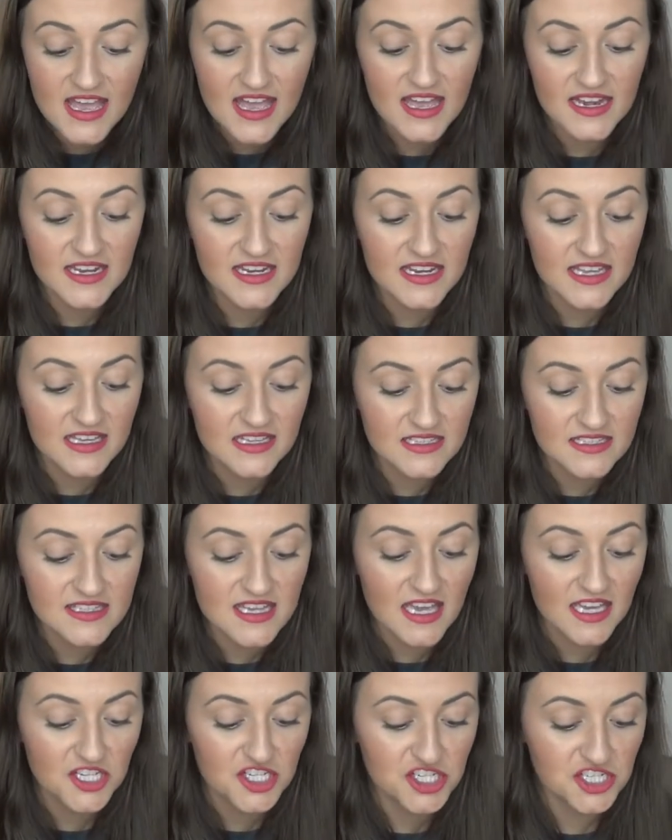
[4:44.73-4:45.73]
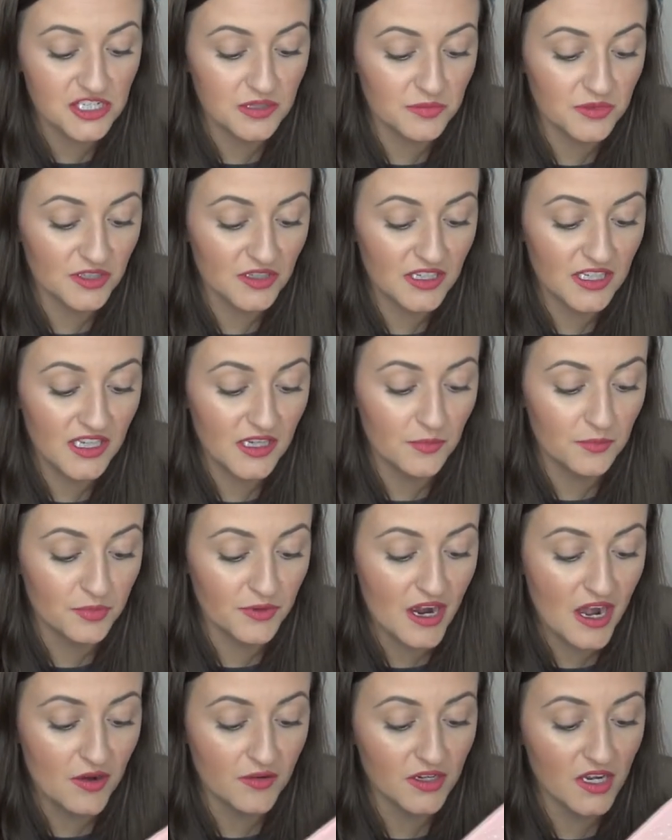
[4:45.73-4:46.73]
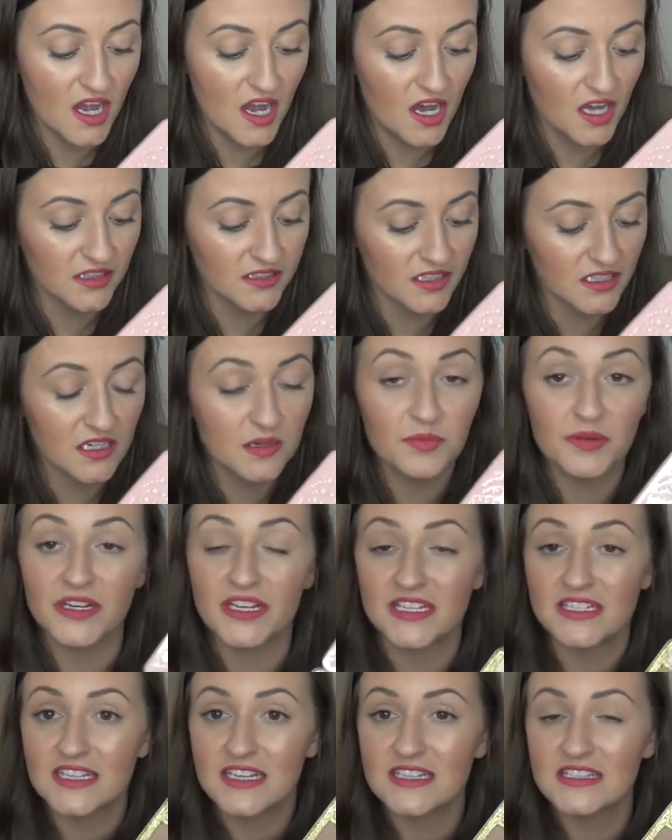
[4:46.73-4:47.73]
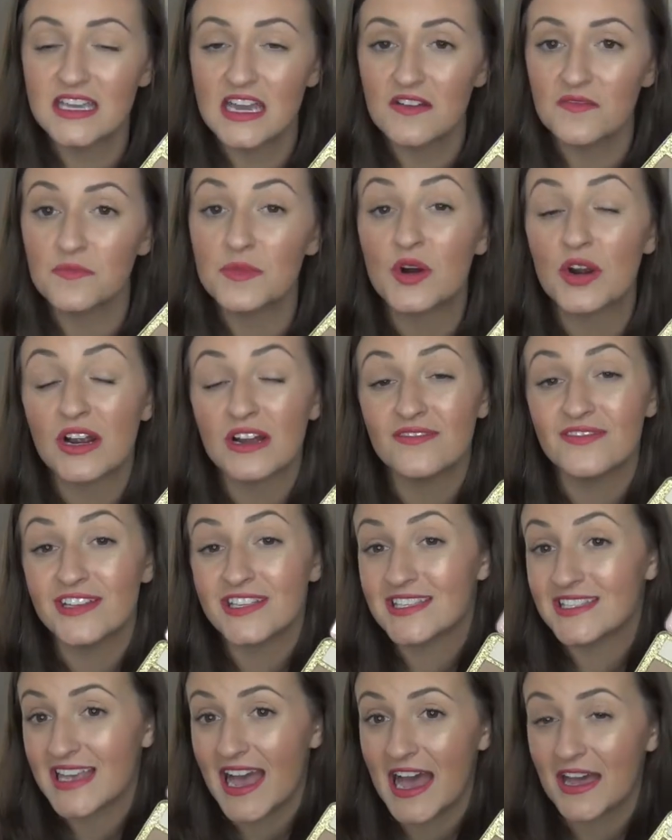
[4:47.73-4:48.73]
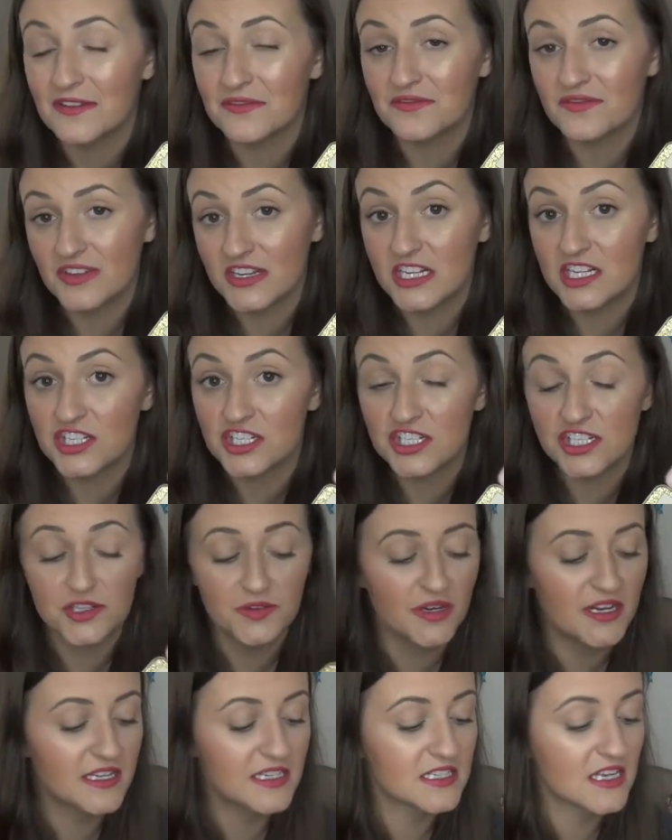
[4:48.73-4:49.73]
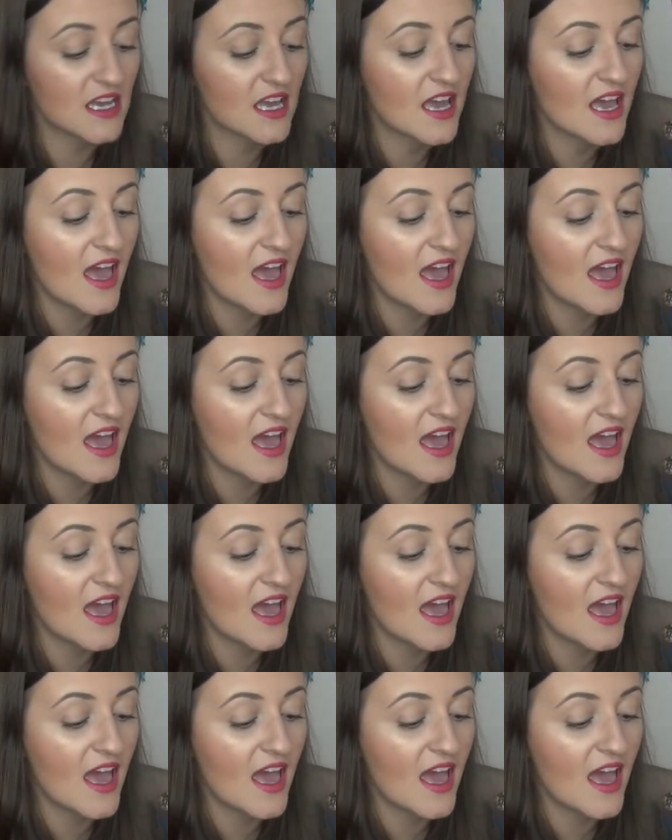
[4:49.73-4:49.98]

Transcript: and it is a shimmery brown color, but it does have more of a satin finish to it,